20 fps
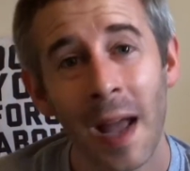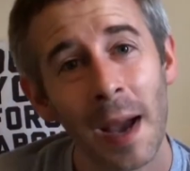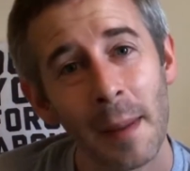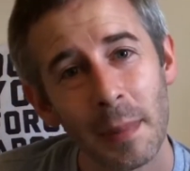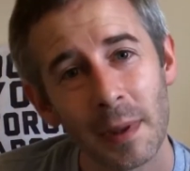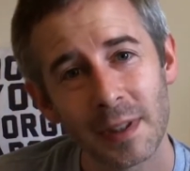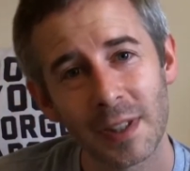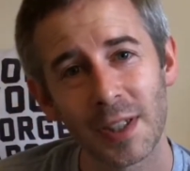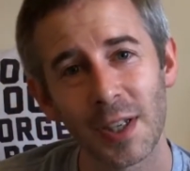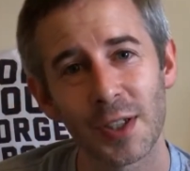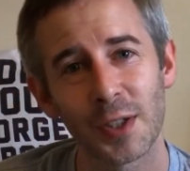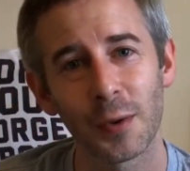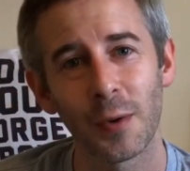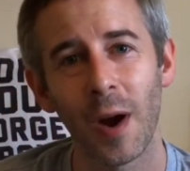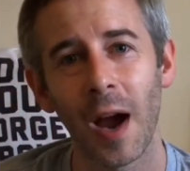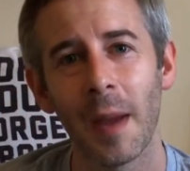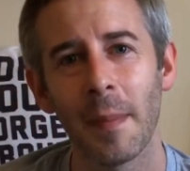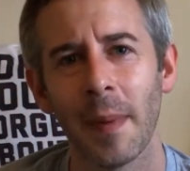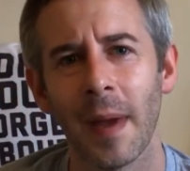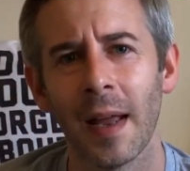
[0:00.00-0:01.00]
But to
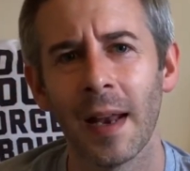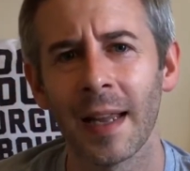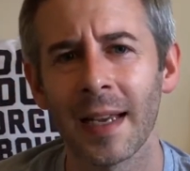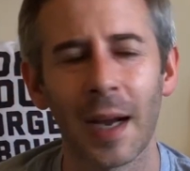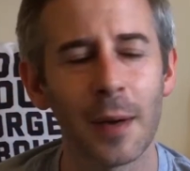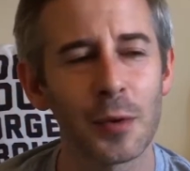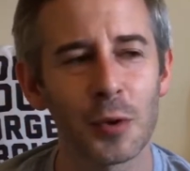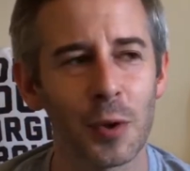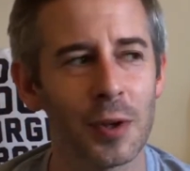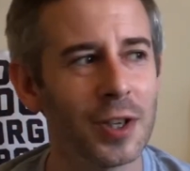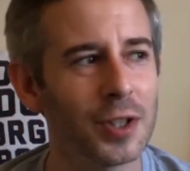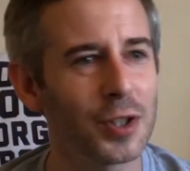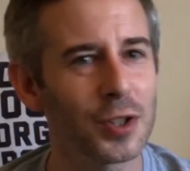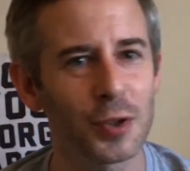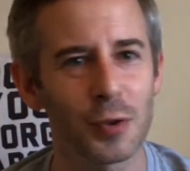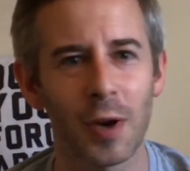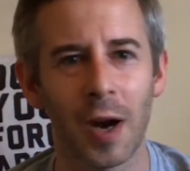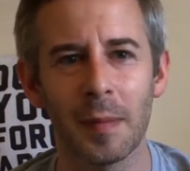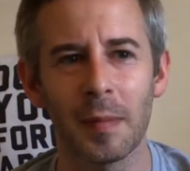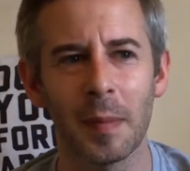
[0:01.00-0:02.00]
describe it, like I was trying to
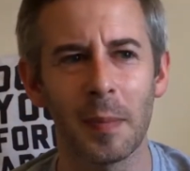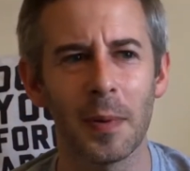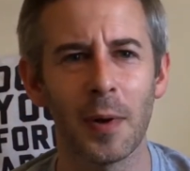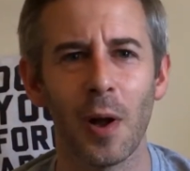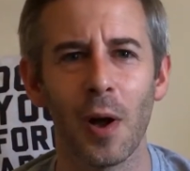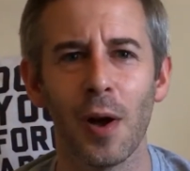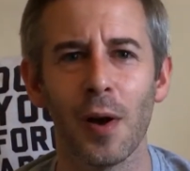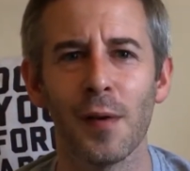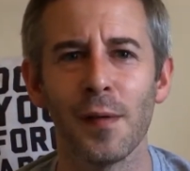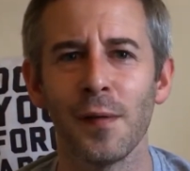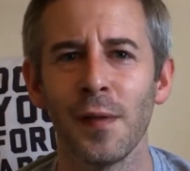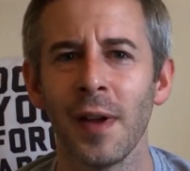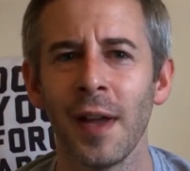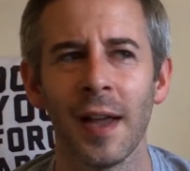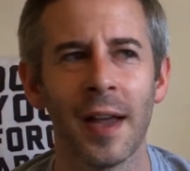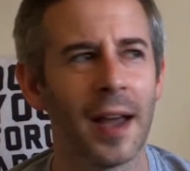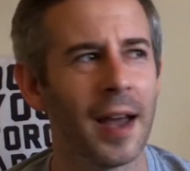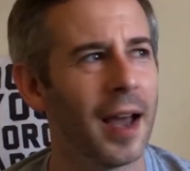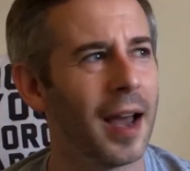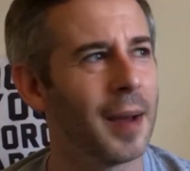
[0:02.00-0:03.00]
describe the plot of
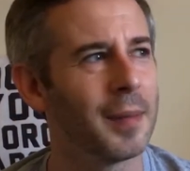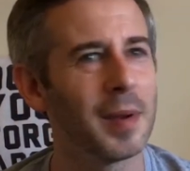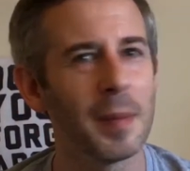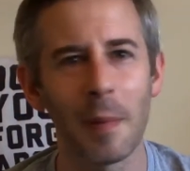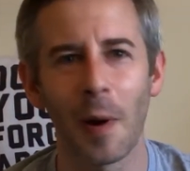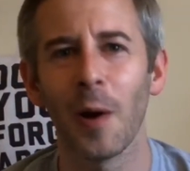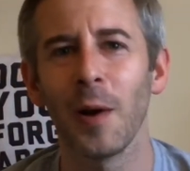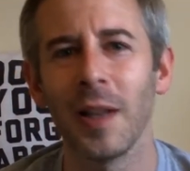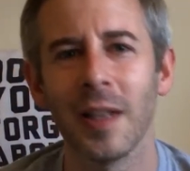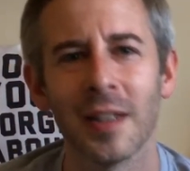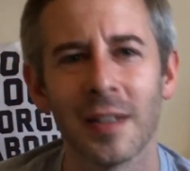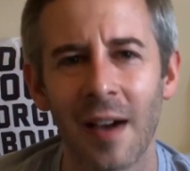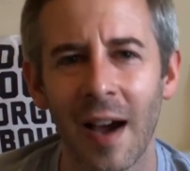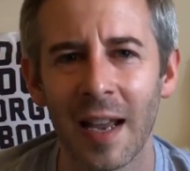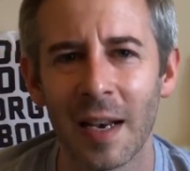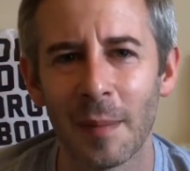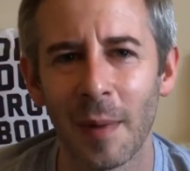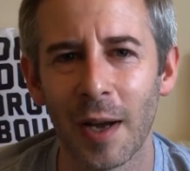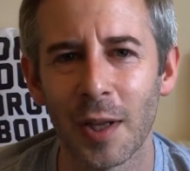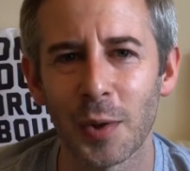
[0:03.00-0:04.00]
um, Napoleon
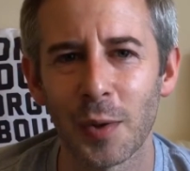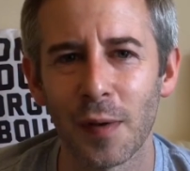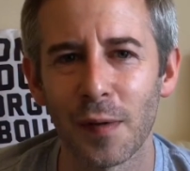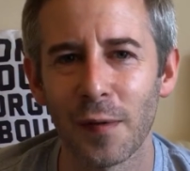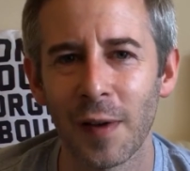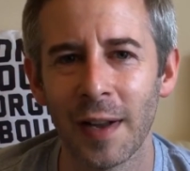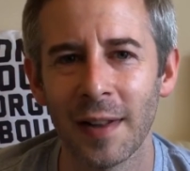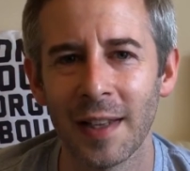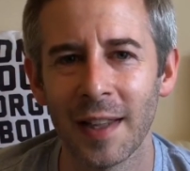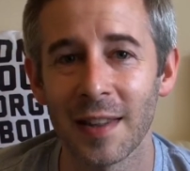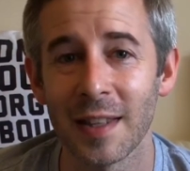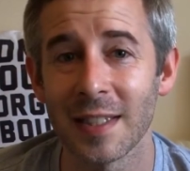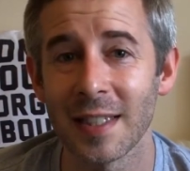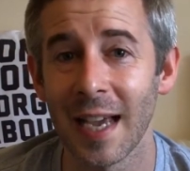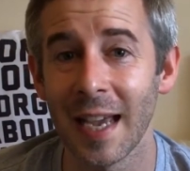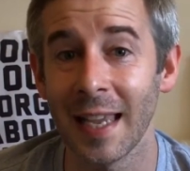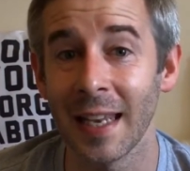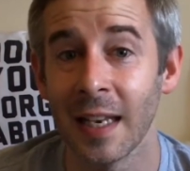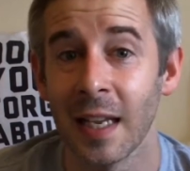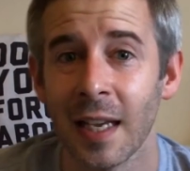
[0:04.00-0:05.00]
Dynamite to a friend the other
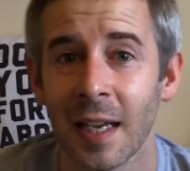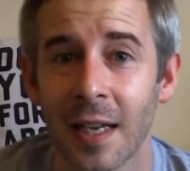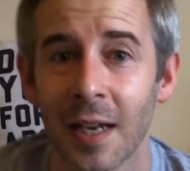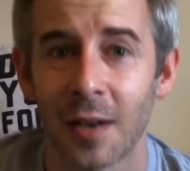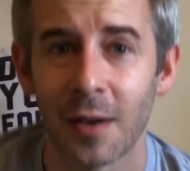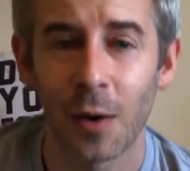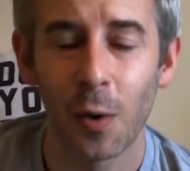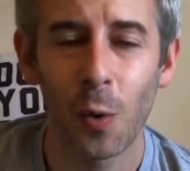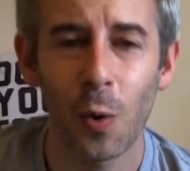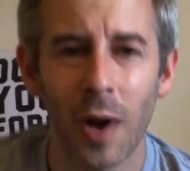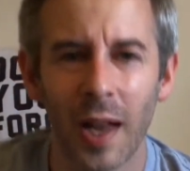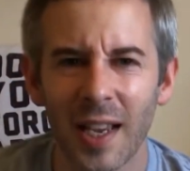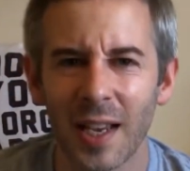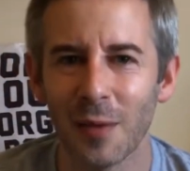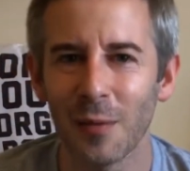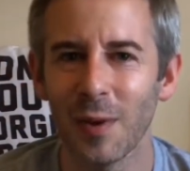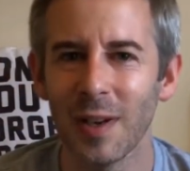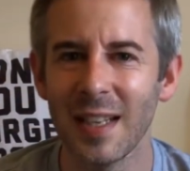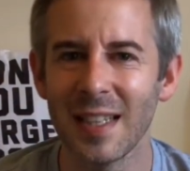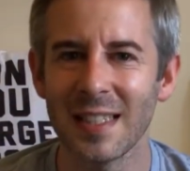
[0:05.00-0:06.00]
day, and all I
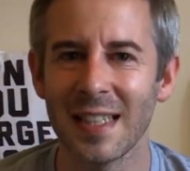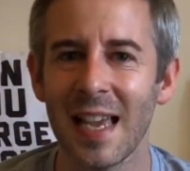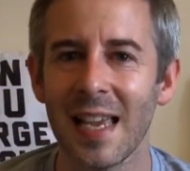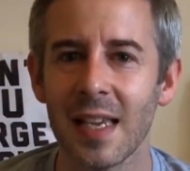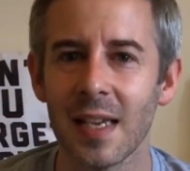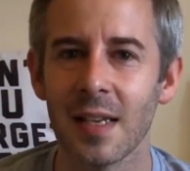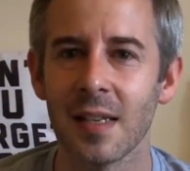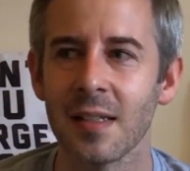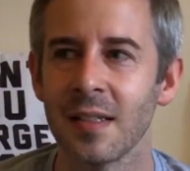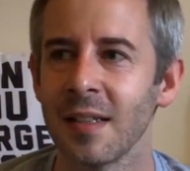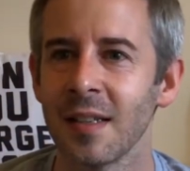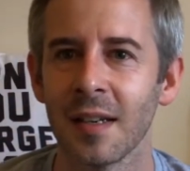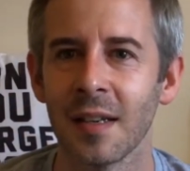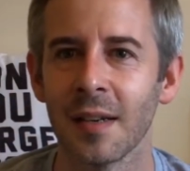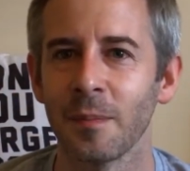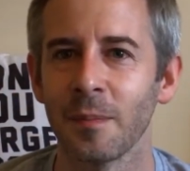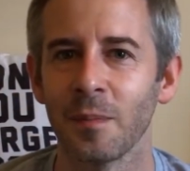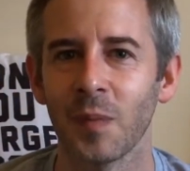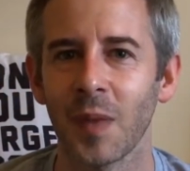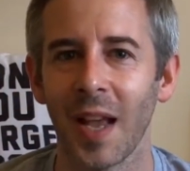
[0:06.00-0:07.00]
can really say is
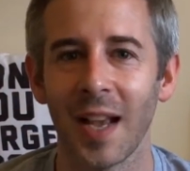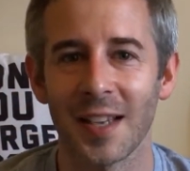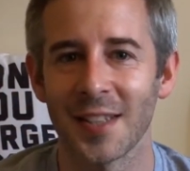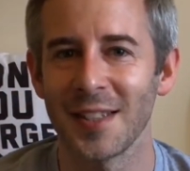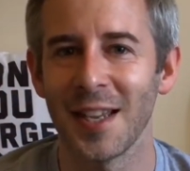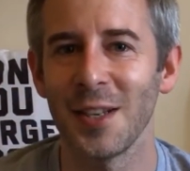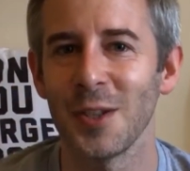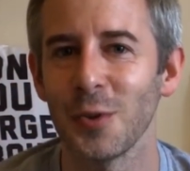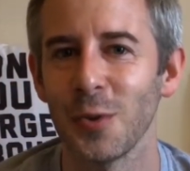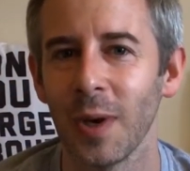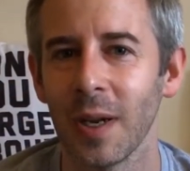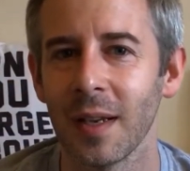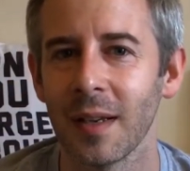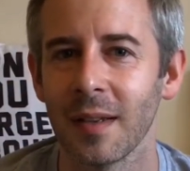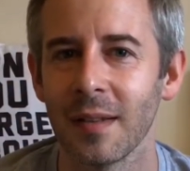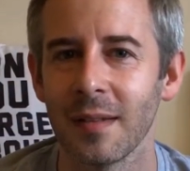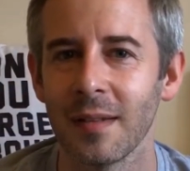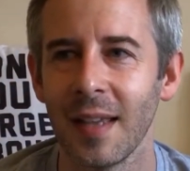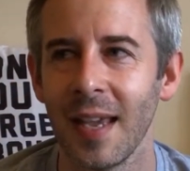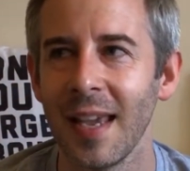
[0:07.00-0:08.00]
eccentric
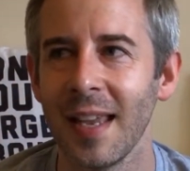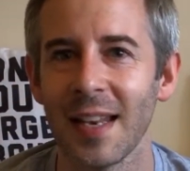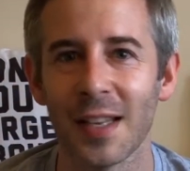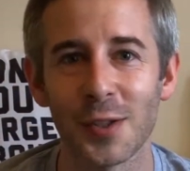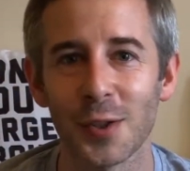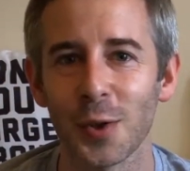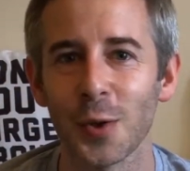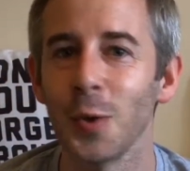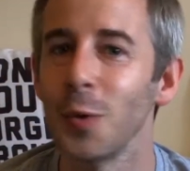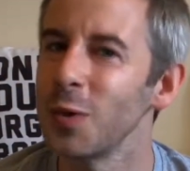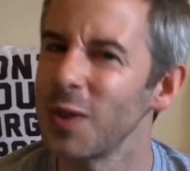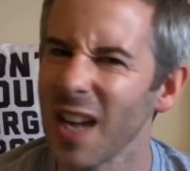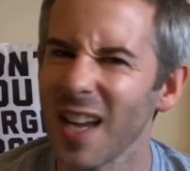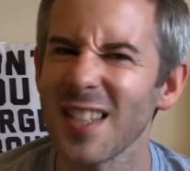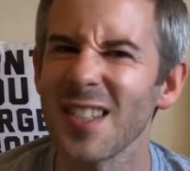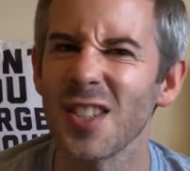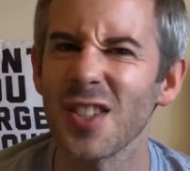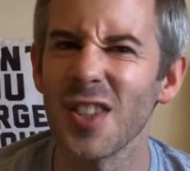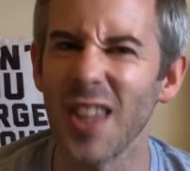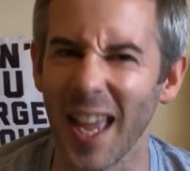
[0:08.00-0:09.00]
kid at school
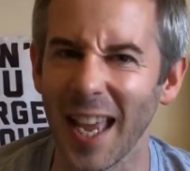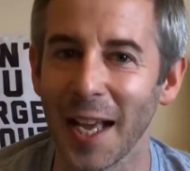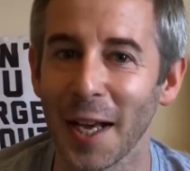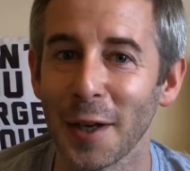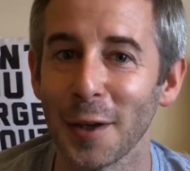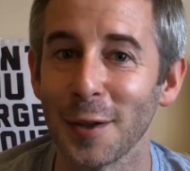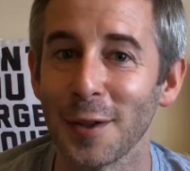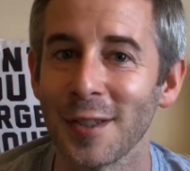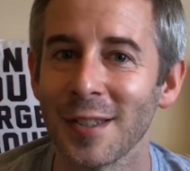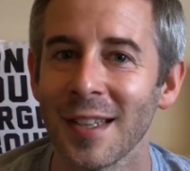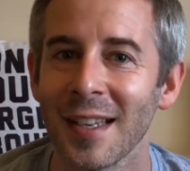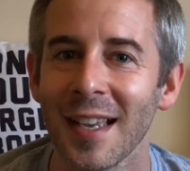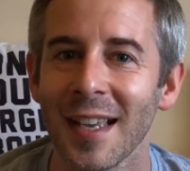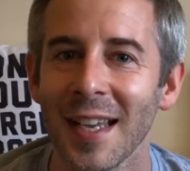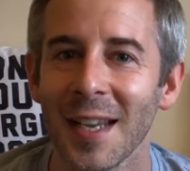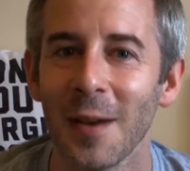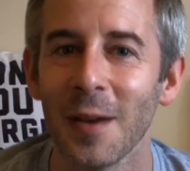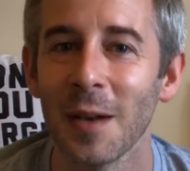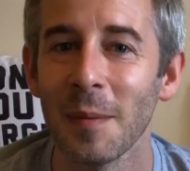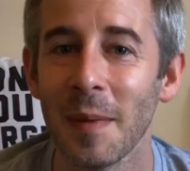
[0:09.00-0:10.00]
does things.
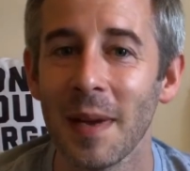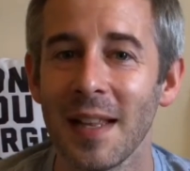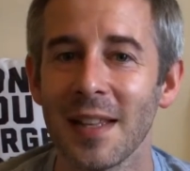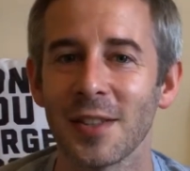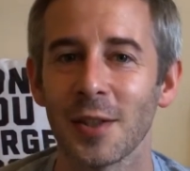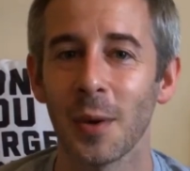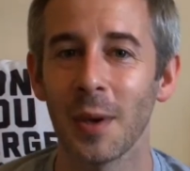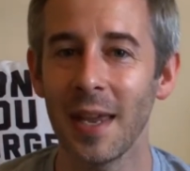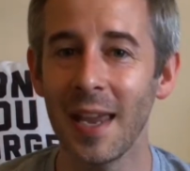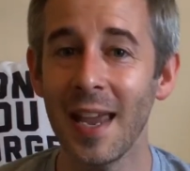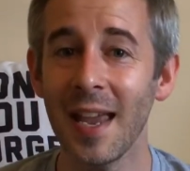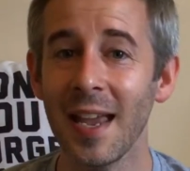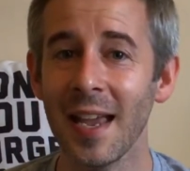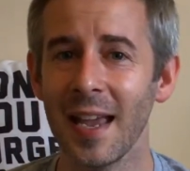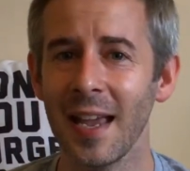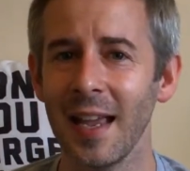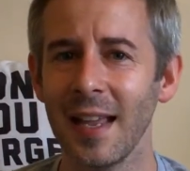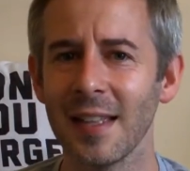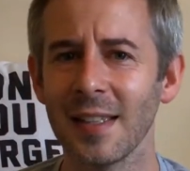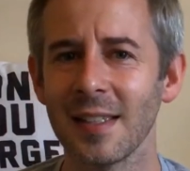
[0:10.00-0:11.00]
You know what I mean? So here
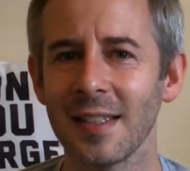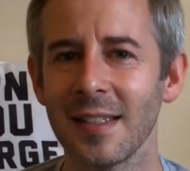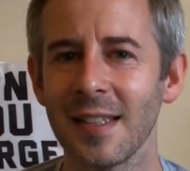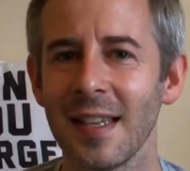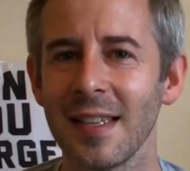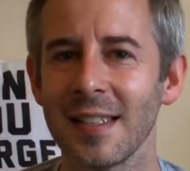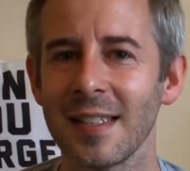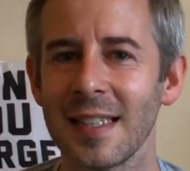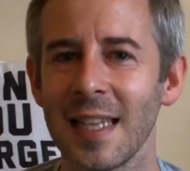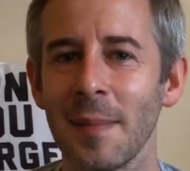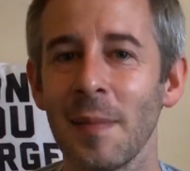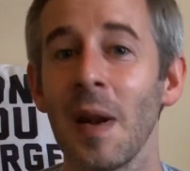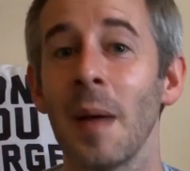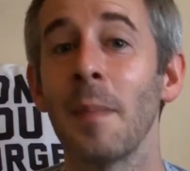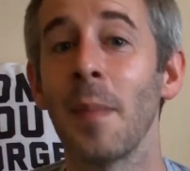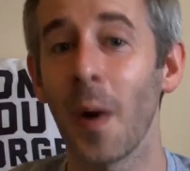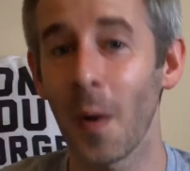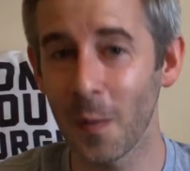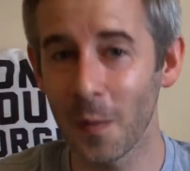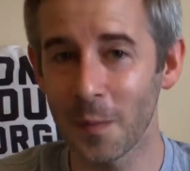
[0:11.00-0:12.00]
it's it's similar,
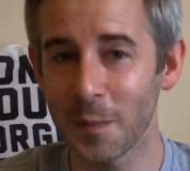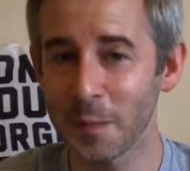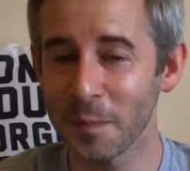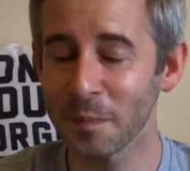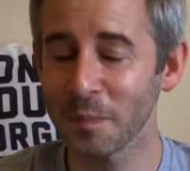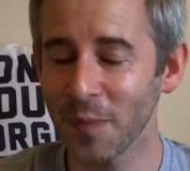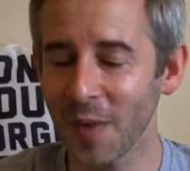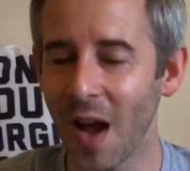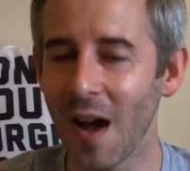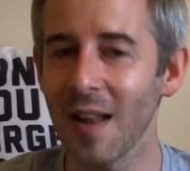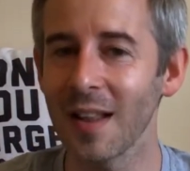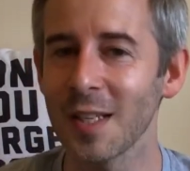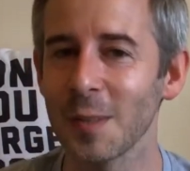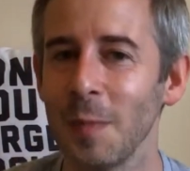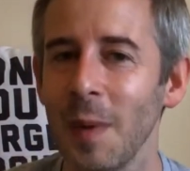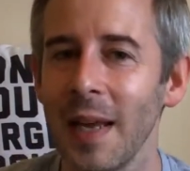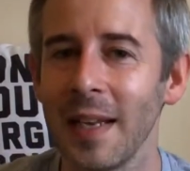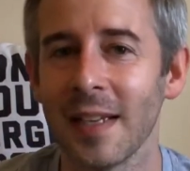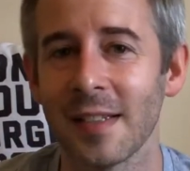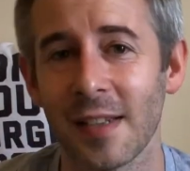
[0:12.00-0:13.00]
but I'll
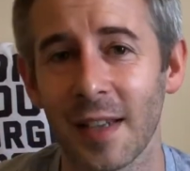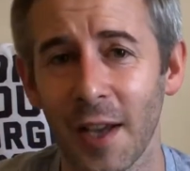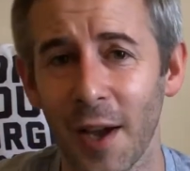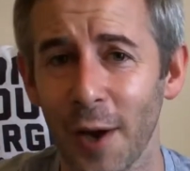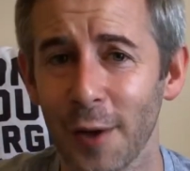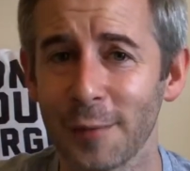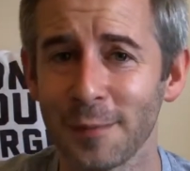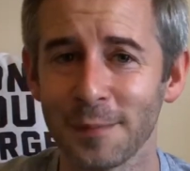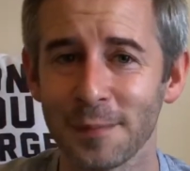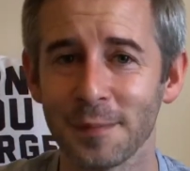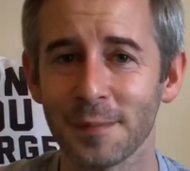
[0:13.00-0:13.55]
explain as I go.